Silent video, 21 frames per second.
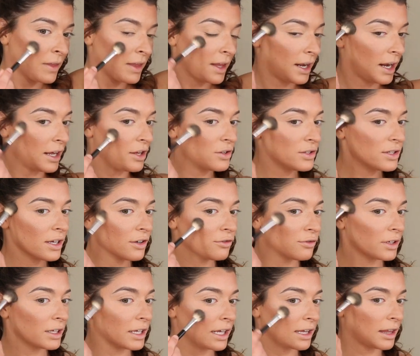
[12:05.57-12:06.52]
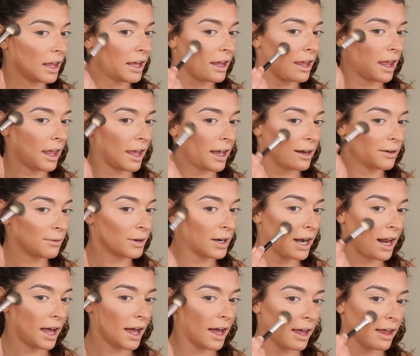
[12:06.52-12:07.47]
And I use a really light hand when
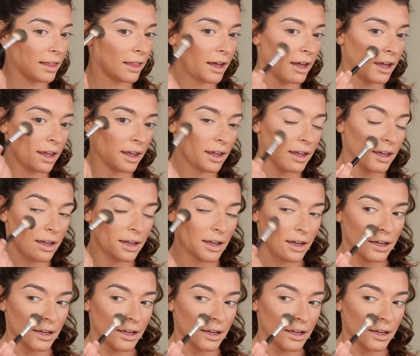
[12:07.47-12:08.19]
I highlight,